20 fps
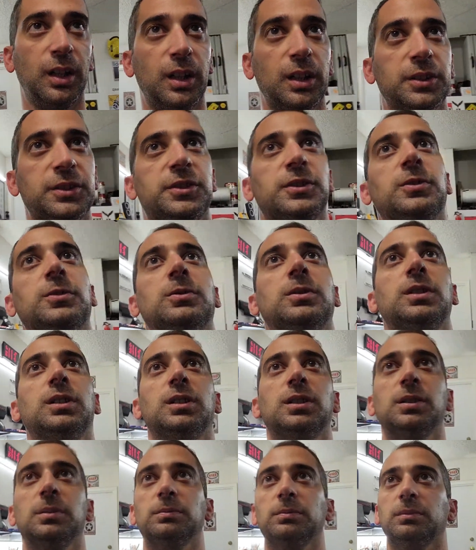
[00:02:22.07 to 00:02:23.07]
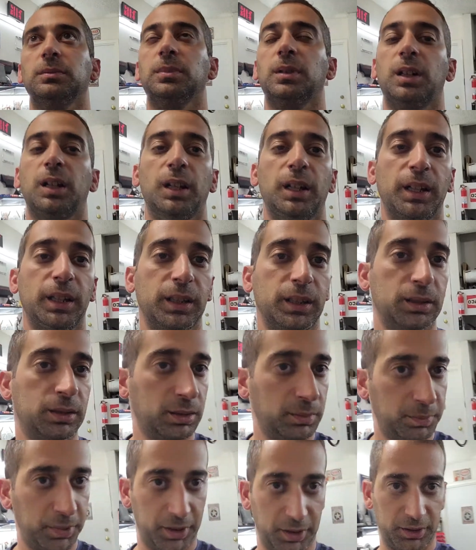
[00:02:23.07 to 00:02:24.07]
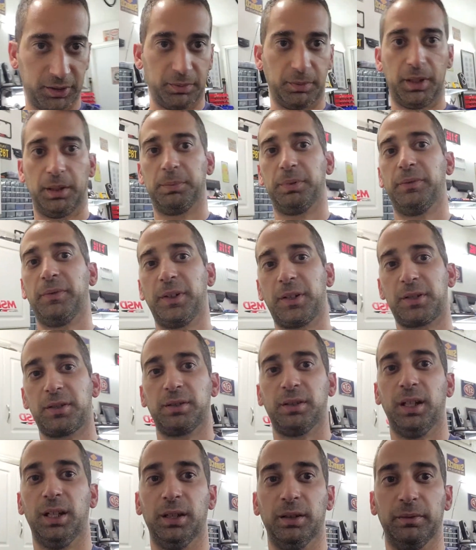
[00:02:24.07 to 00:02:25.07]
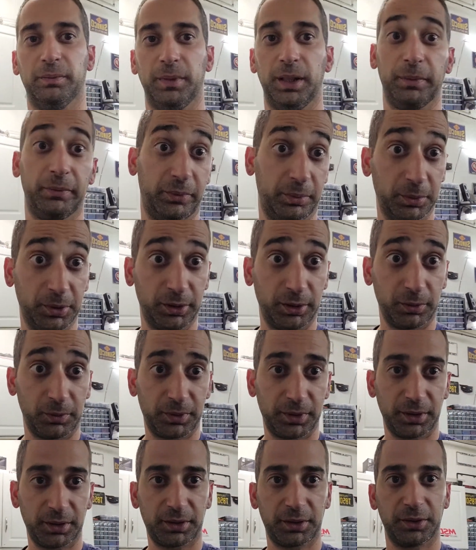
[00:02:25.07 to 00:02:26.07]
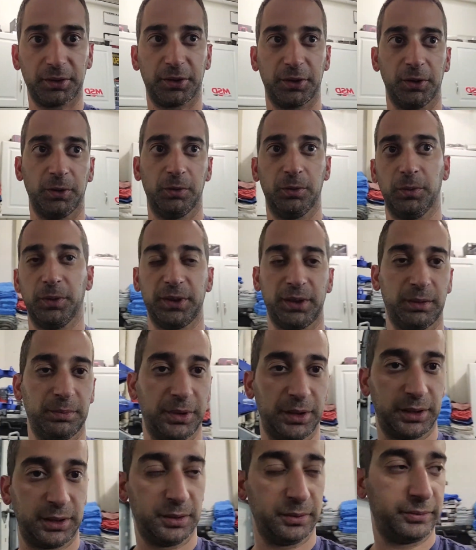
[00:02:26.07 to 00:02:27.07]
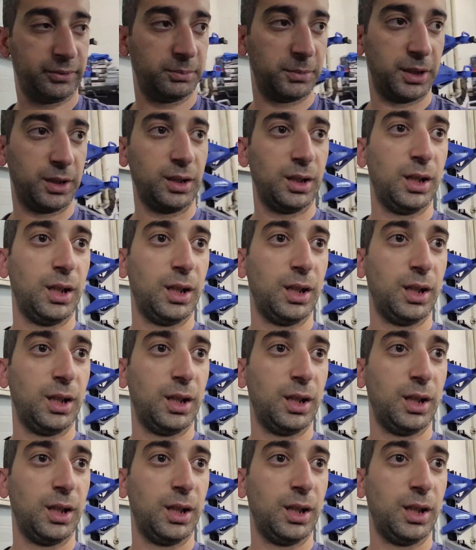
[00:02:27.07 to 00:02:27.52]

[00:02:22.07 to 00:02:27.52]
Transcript: So I, because of my profession, am familiar with this, so it wasn't a big deal for me.